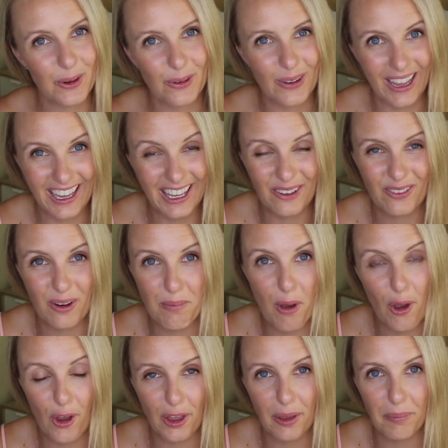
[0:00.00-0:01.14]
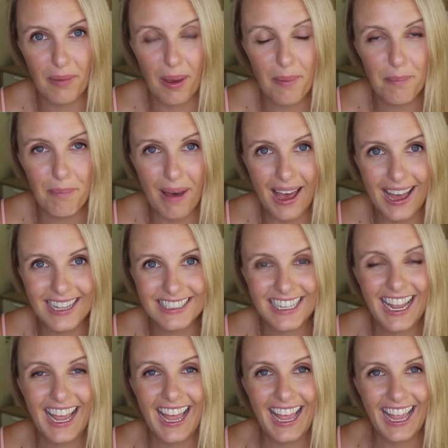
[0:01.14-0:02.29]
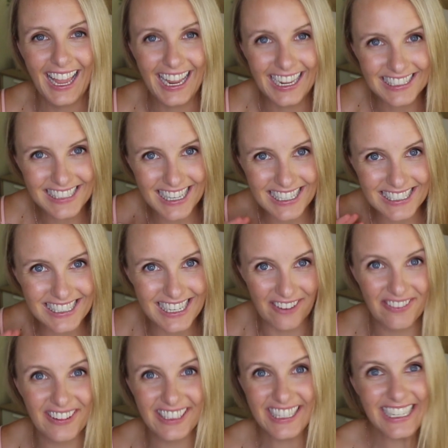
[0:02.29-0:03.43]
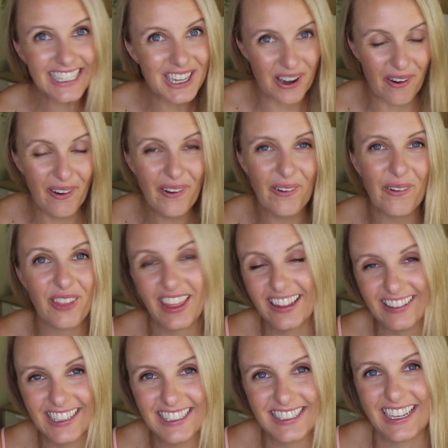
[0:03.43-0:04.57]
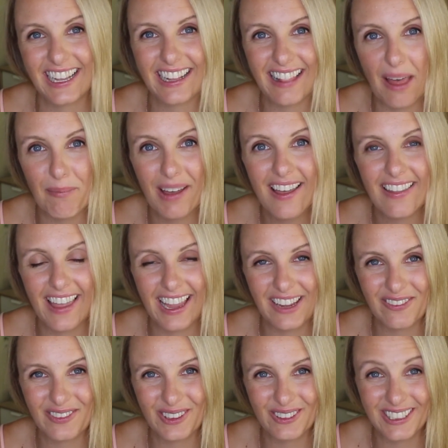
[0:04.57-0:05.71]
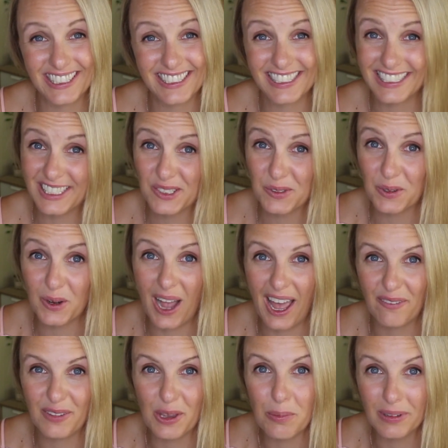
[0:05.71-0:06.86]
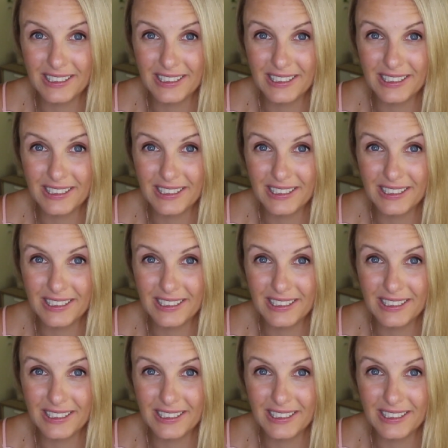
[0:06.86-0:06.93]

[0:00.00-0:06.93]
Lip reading: working from home, but it's definitely not all the glitz and glamour that influencers will have you